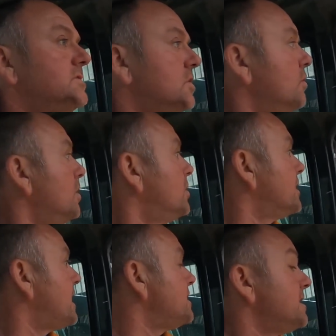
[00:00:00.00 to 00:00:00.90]
2
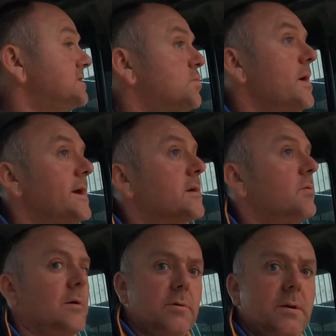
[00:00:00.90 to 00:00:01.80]
load at end of this week.
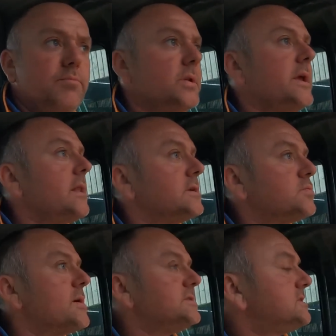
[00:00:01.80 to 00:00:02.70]
Well, bloody hell,
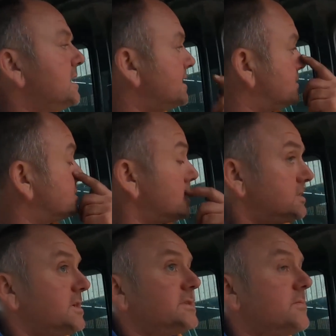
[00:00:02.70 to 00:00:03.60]
it's
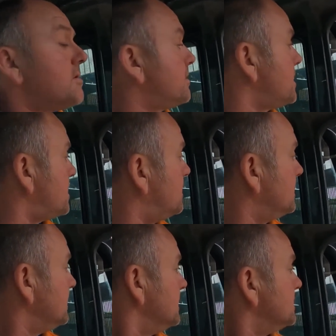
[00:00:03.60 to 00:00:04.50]
Thursday tomorrow, isn't it?
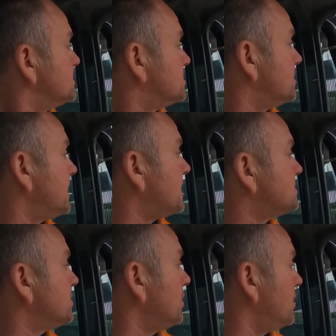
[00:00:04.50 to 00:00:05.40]
So yeah,
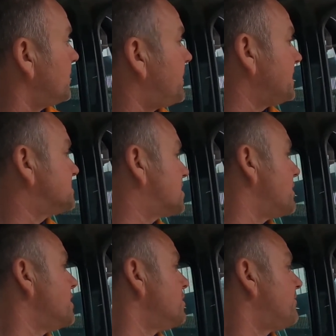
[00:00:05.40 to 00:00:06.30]
2 load of pigs
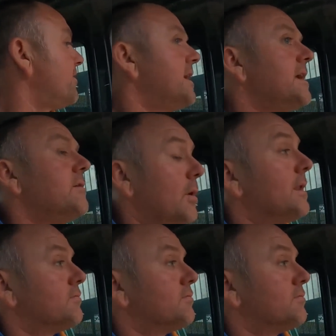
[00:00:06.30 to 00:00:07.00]
going hopefully, end